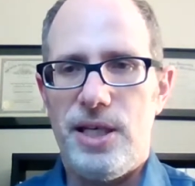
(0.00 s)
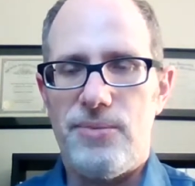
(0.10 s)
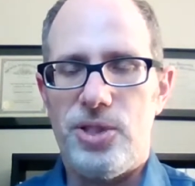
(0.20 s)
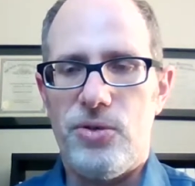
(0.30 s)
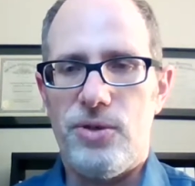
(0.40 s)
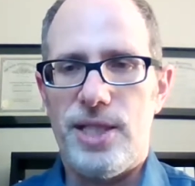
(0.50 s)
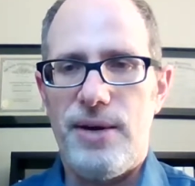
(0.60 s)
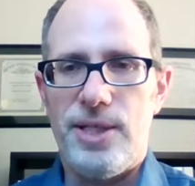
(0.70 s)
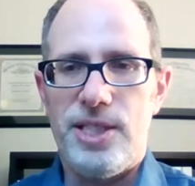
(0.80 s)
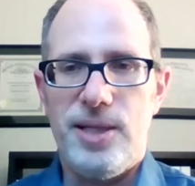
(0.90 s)
so
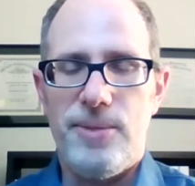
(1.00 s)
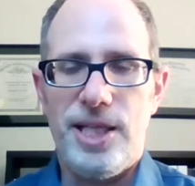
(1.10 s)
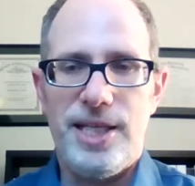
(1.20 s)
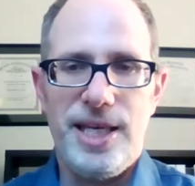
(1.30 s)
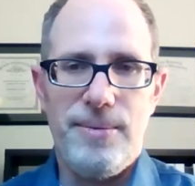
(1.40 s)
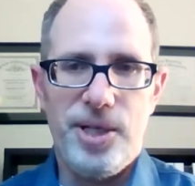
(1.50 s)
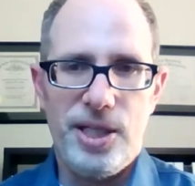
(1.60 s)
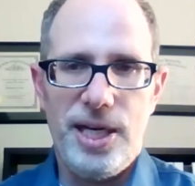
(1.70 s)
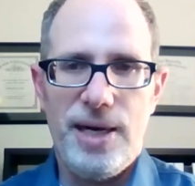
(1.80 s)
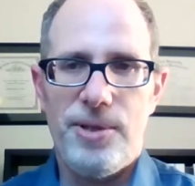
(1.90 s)
thyroid stimulating
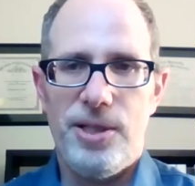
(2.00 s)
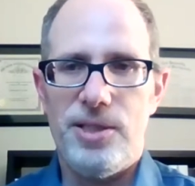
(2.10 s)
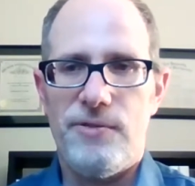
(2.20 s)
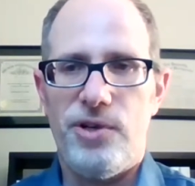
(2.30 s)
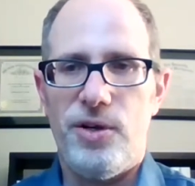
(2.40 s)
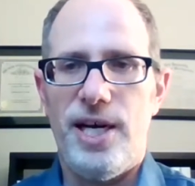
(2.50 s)
immunoglobulins, if you're